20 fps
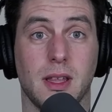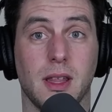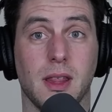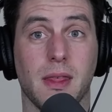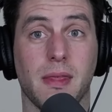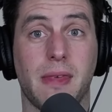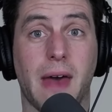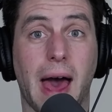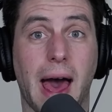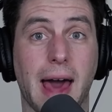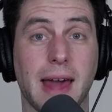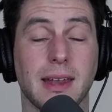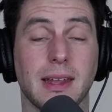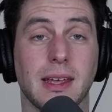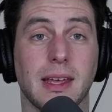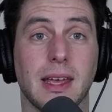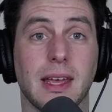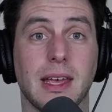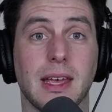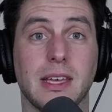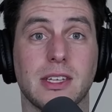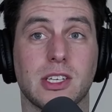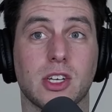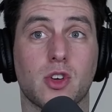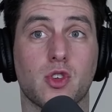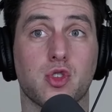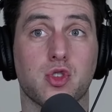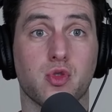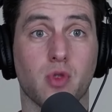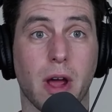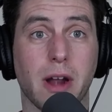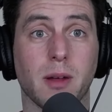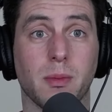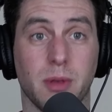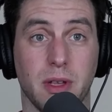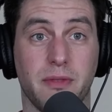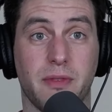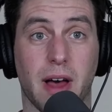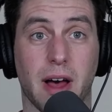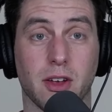That is
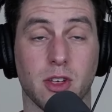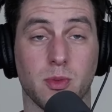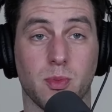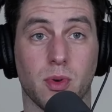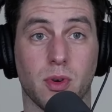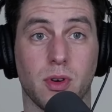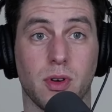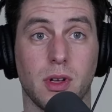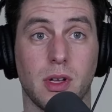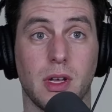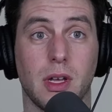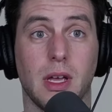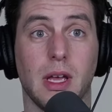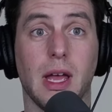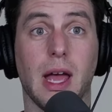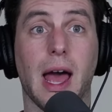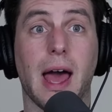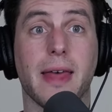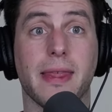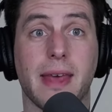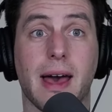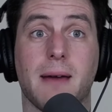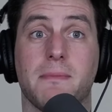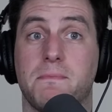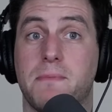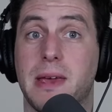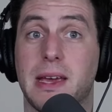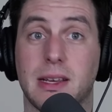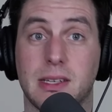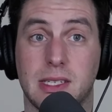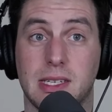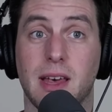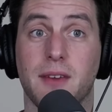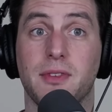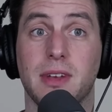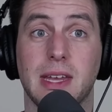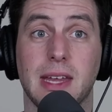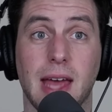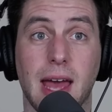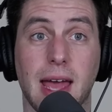incredibly valuable. And that pick
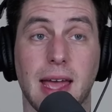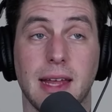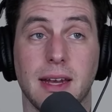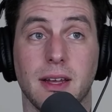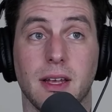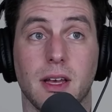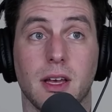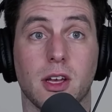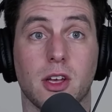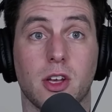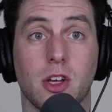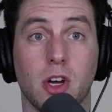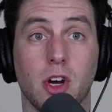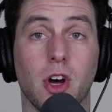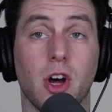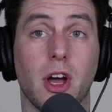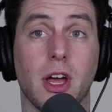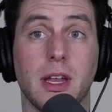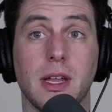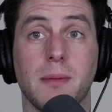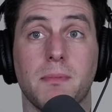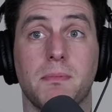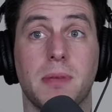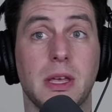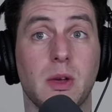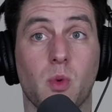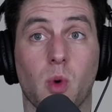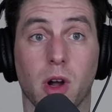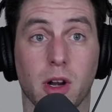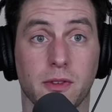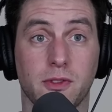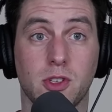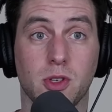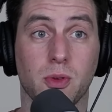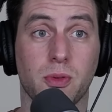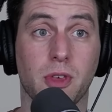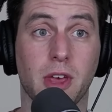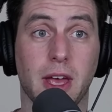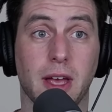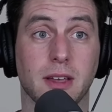78 could be one of two
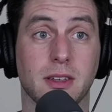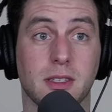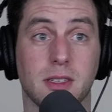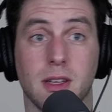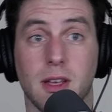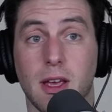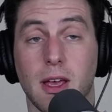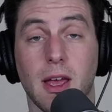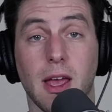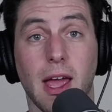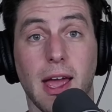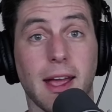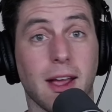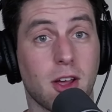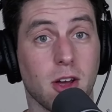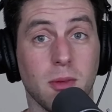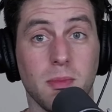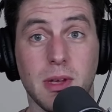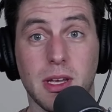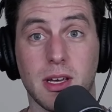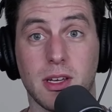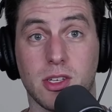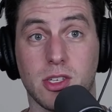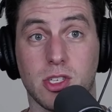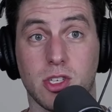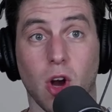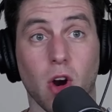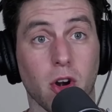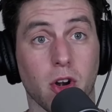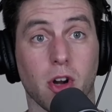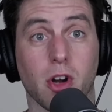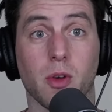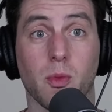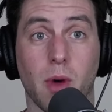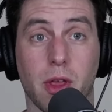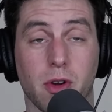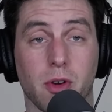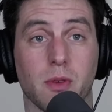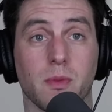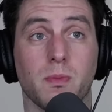things. It could be a starter,
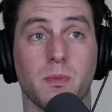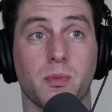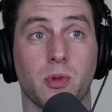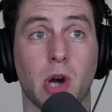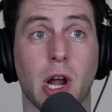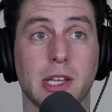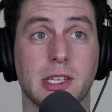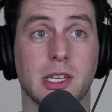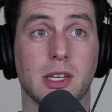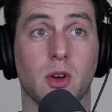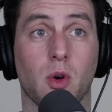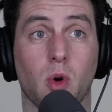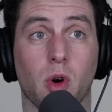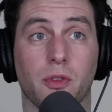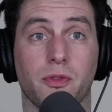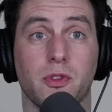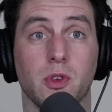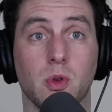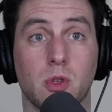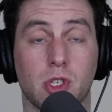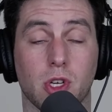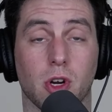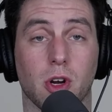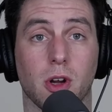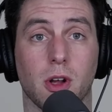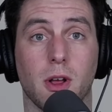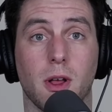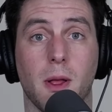whether present or future,